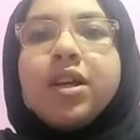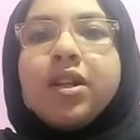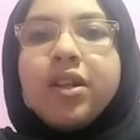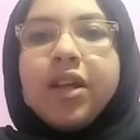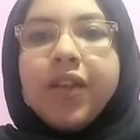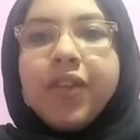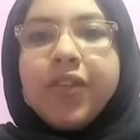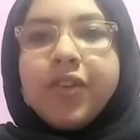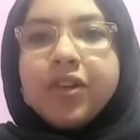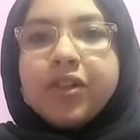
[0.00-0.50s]

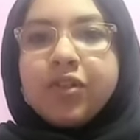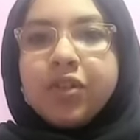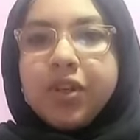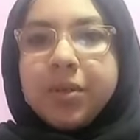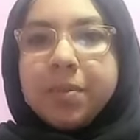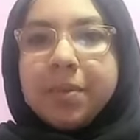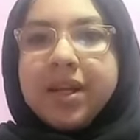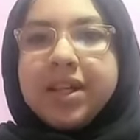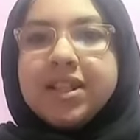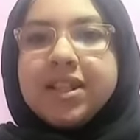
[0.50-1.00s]
nothing to
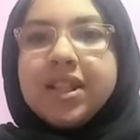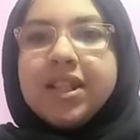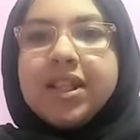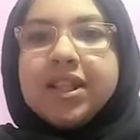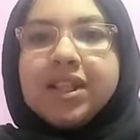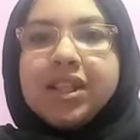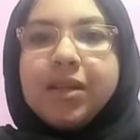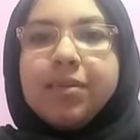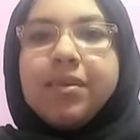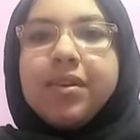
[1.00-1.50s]
replace it
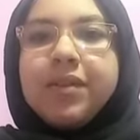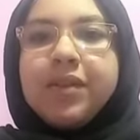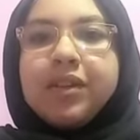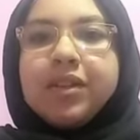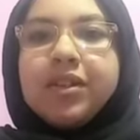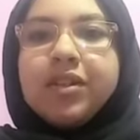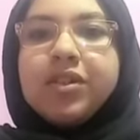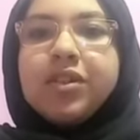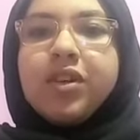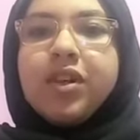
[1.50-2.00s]
except the
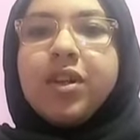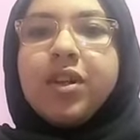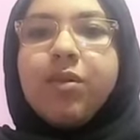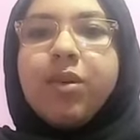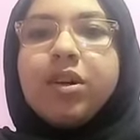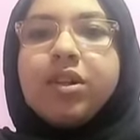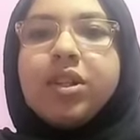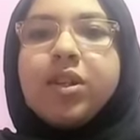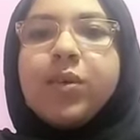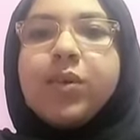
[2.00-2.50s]
water. So the
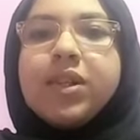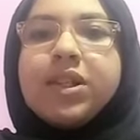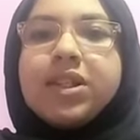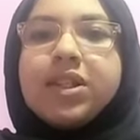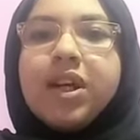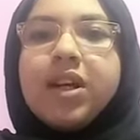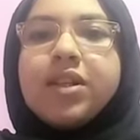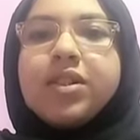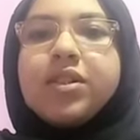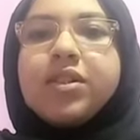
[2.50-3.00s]
water will
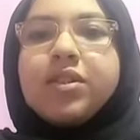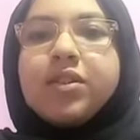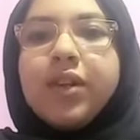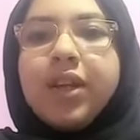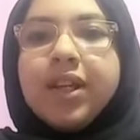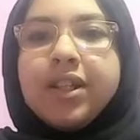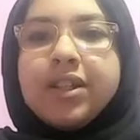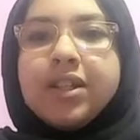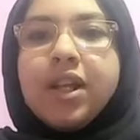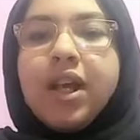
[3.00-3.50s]
start to
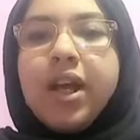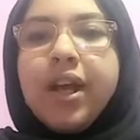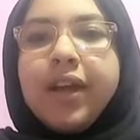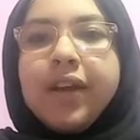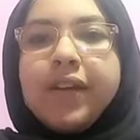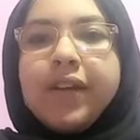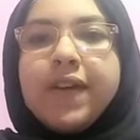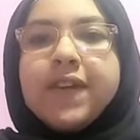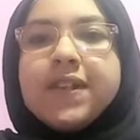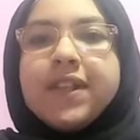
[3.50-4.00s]
get
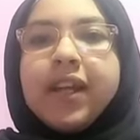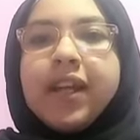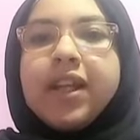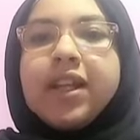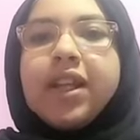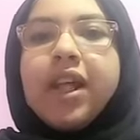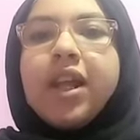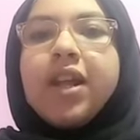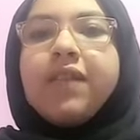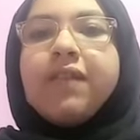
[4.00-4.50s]
increasing in
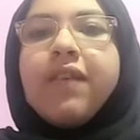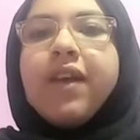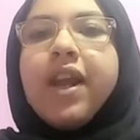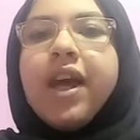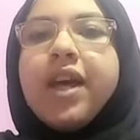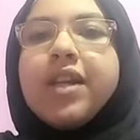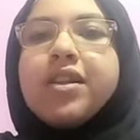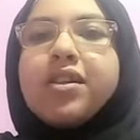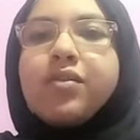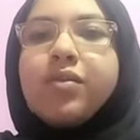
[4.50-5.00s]
the level
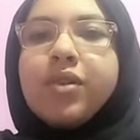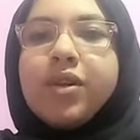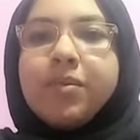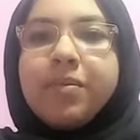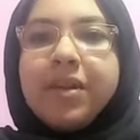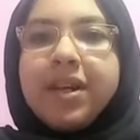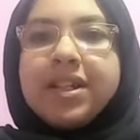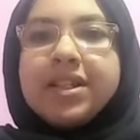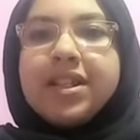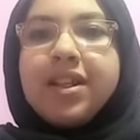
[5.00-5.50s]
and it will
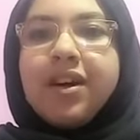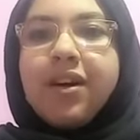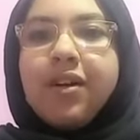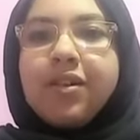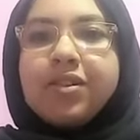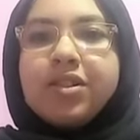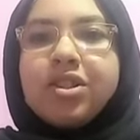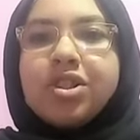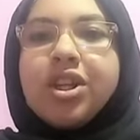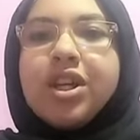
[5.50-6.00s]
replace the
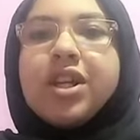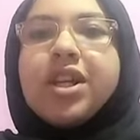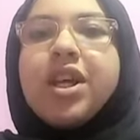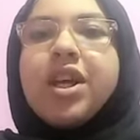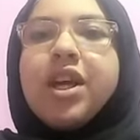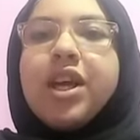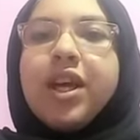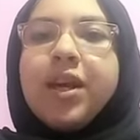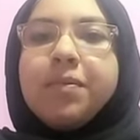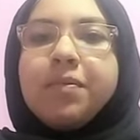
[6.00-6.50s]
oxygen
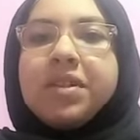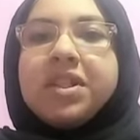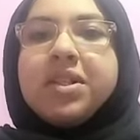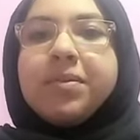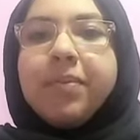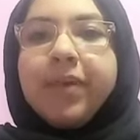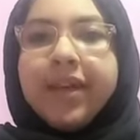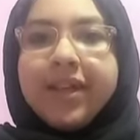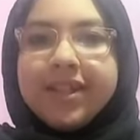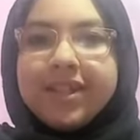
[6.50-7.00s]
empty
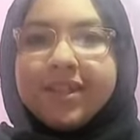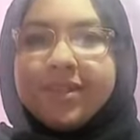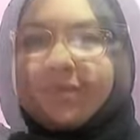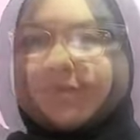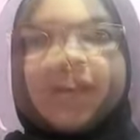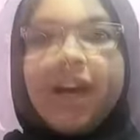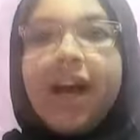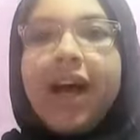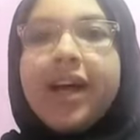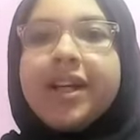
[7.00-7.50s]
place.
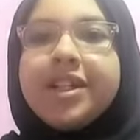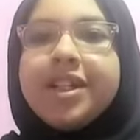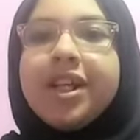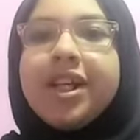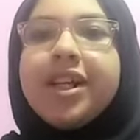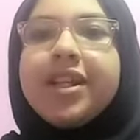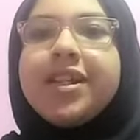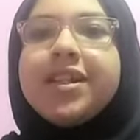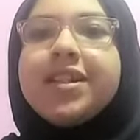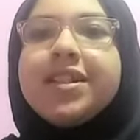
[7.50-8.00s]

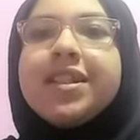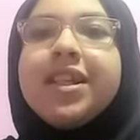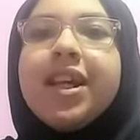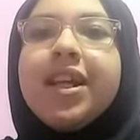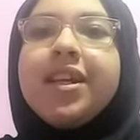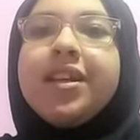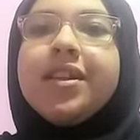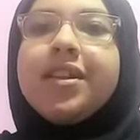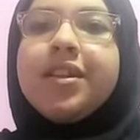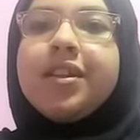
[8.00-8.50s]
Actually, this is
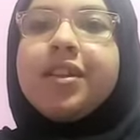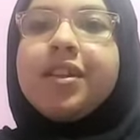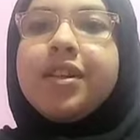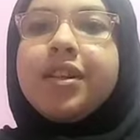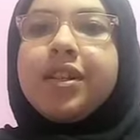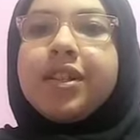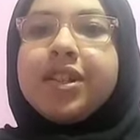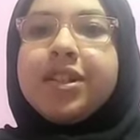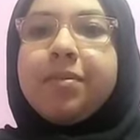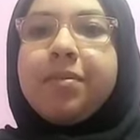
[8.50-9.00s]
another
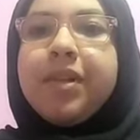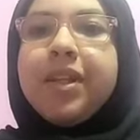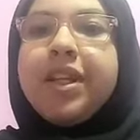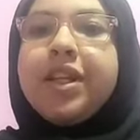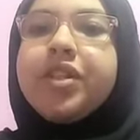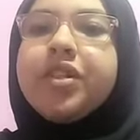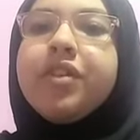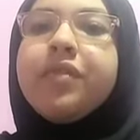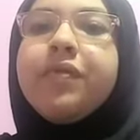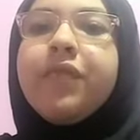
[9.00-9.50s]

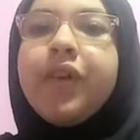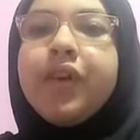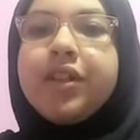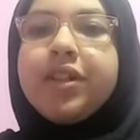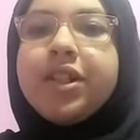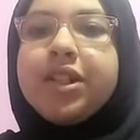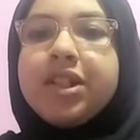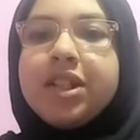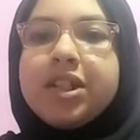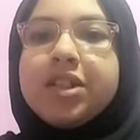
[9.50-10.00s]
explanation for
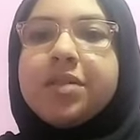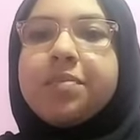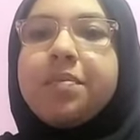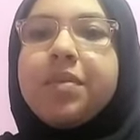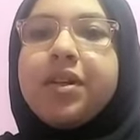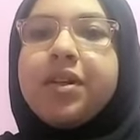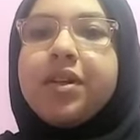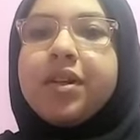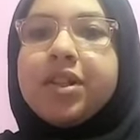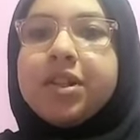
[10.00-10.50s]
this
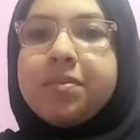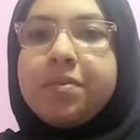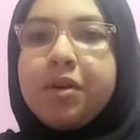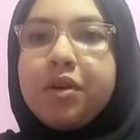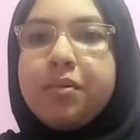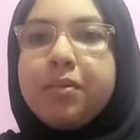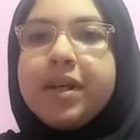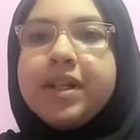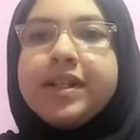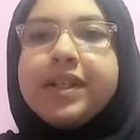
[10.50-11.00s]

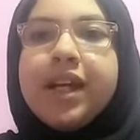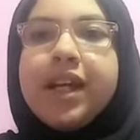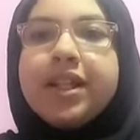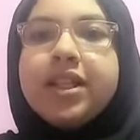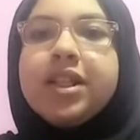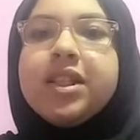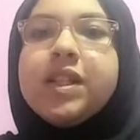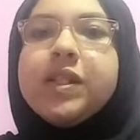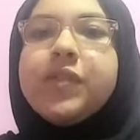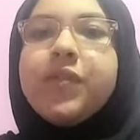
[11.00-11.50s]
experiment, and
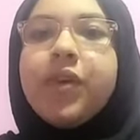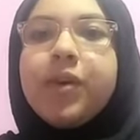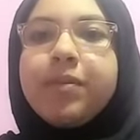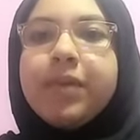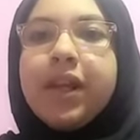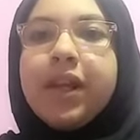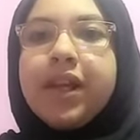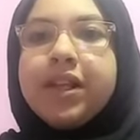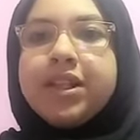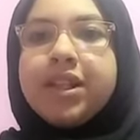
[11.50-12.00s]
it is from
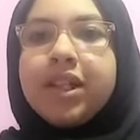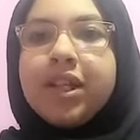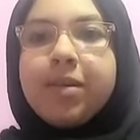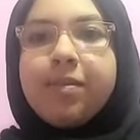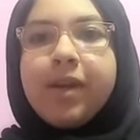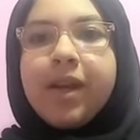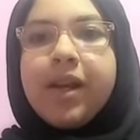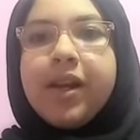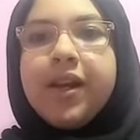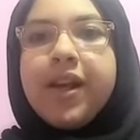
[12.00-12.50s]
the lesson
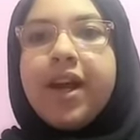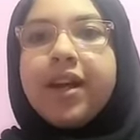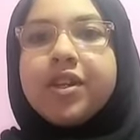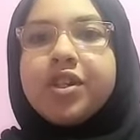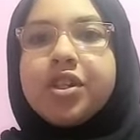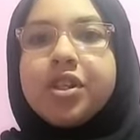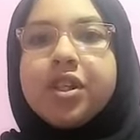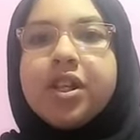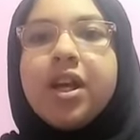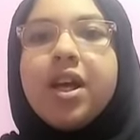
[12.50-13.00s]
chemical
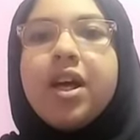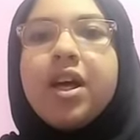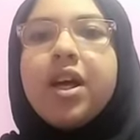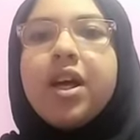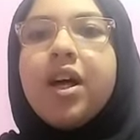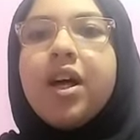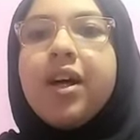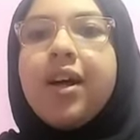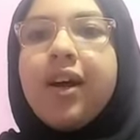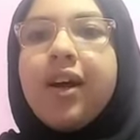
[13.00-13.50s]
reaction.
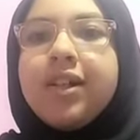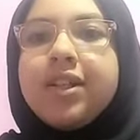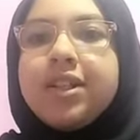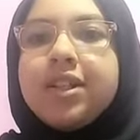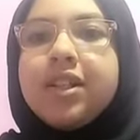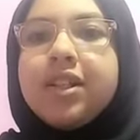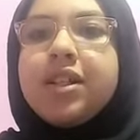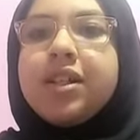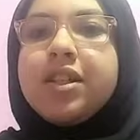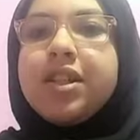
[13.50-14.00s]

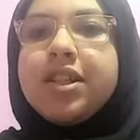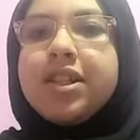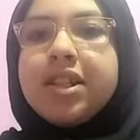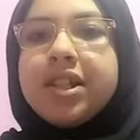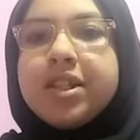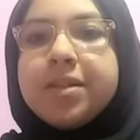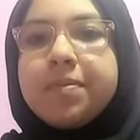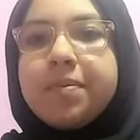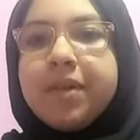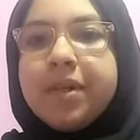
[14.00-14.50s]
Also, this
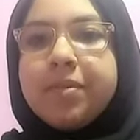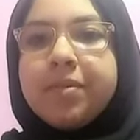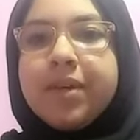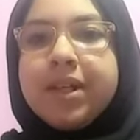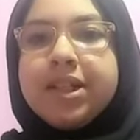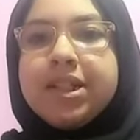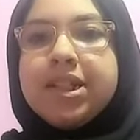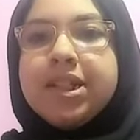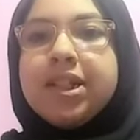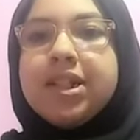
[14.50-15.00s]

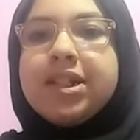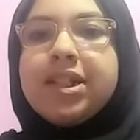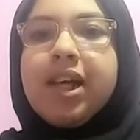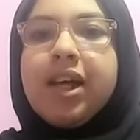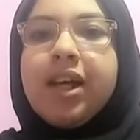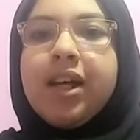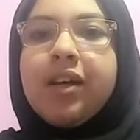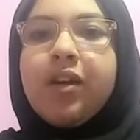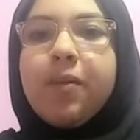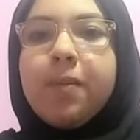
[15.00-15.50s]
experiment is
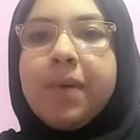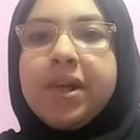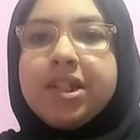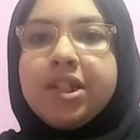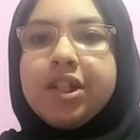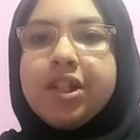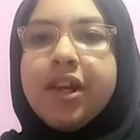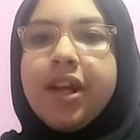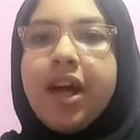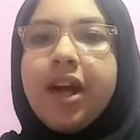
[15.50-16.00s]
a
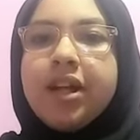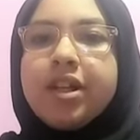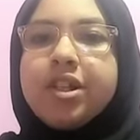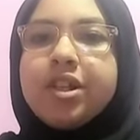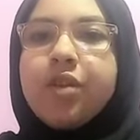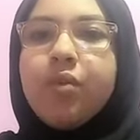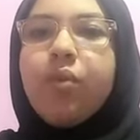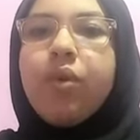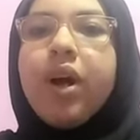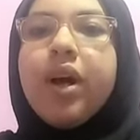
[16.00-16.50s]
combustion
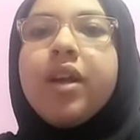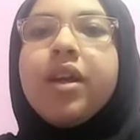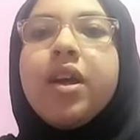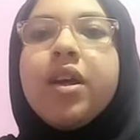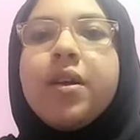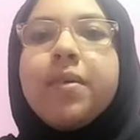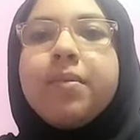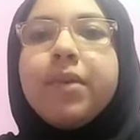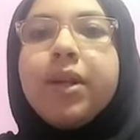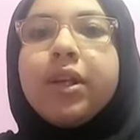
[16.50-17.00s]
reaction. Why?
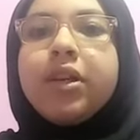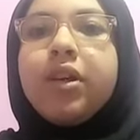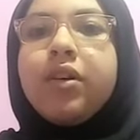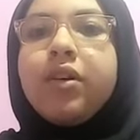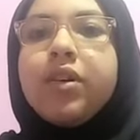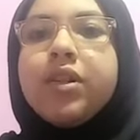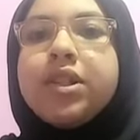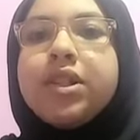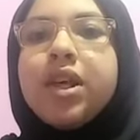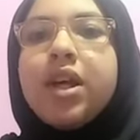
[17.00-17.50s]

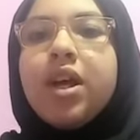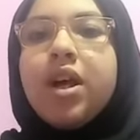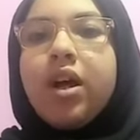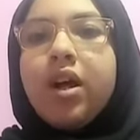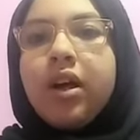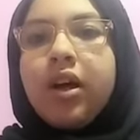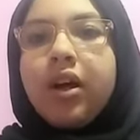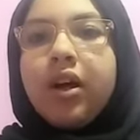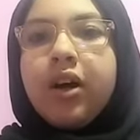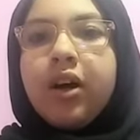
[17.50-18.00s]
Because
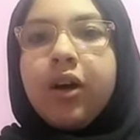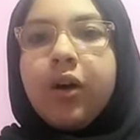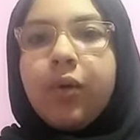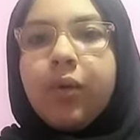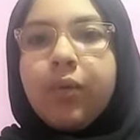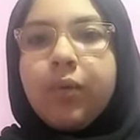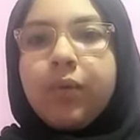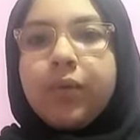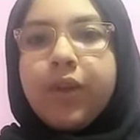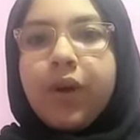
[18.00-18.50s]

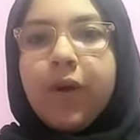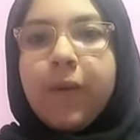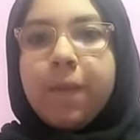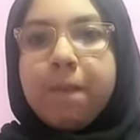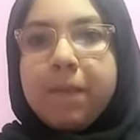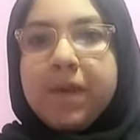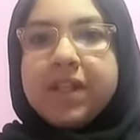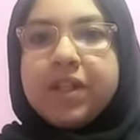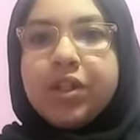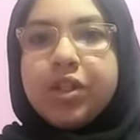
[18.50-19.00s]
the
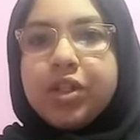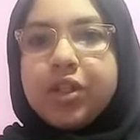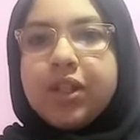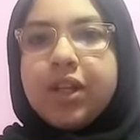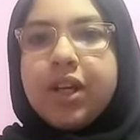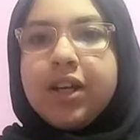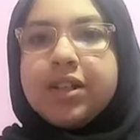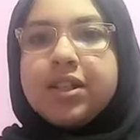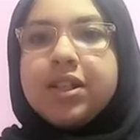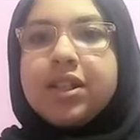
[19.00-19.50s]
combustion
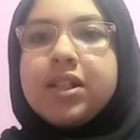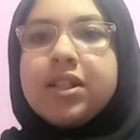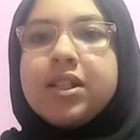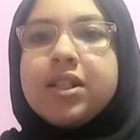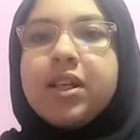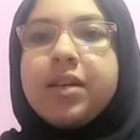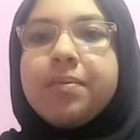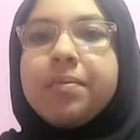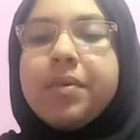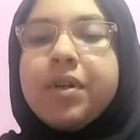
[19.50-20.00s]
causes
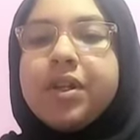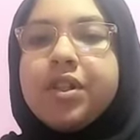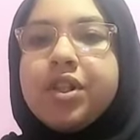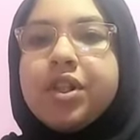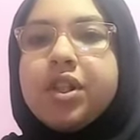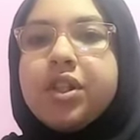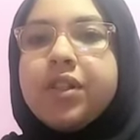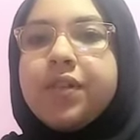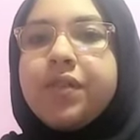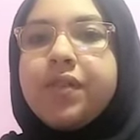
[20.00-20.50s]
the
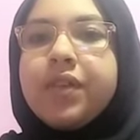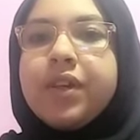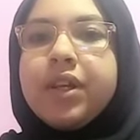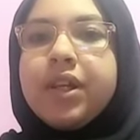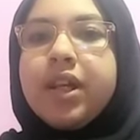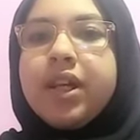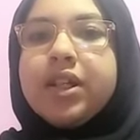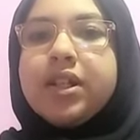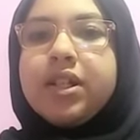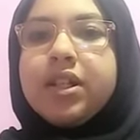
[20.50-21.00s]
pressure
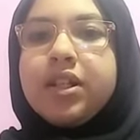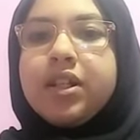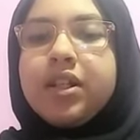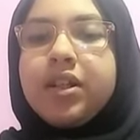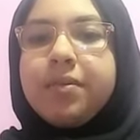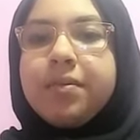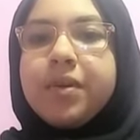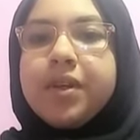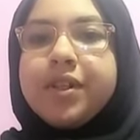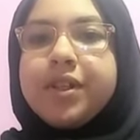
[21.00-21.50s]

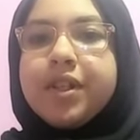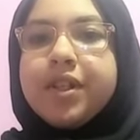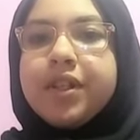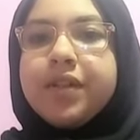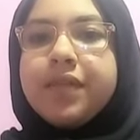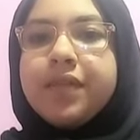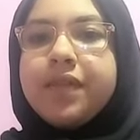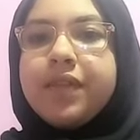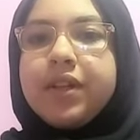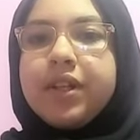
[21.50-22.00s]

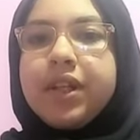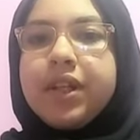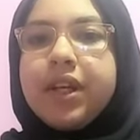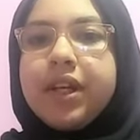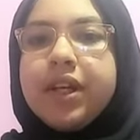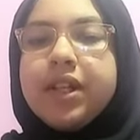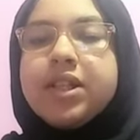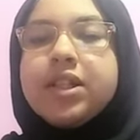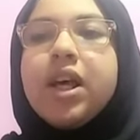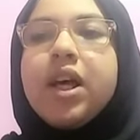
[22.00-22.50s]

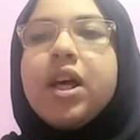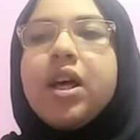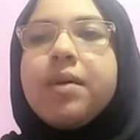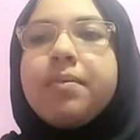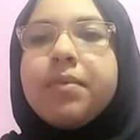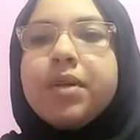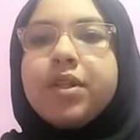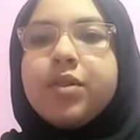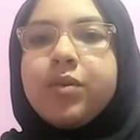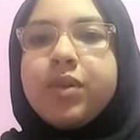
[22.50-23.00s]
difference
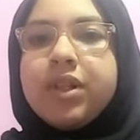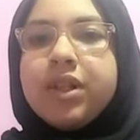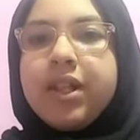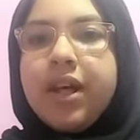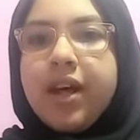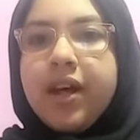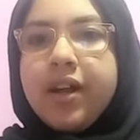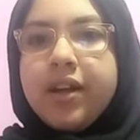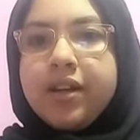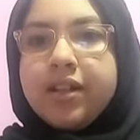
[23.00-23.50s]
between
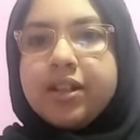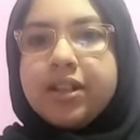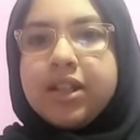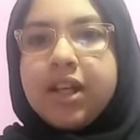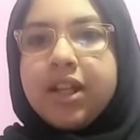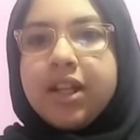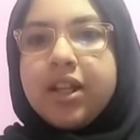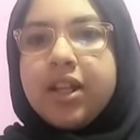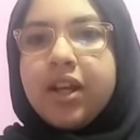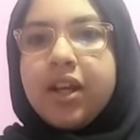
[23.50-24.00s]
the air
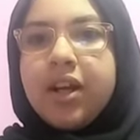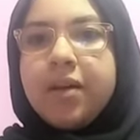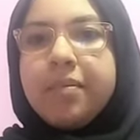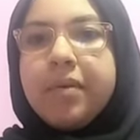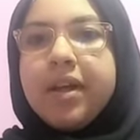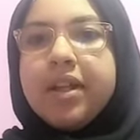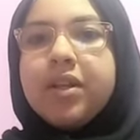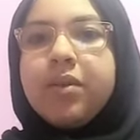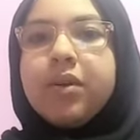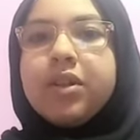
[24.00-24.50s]
inside the cup and the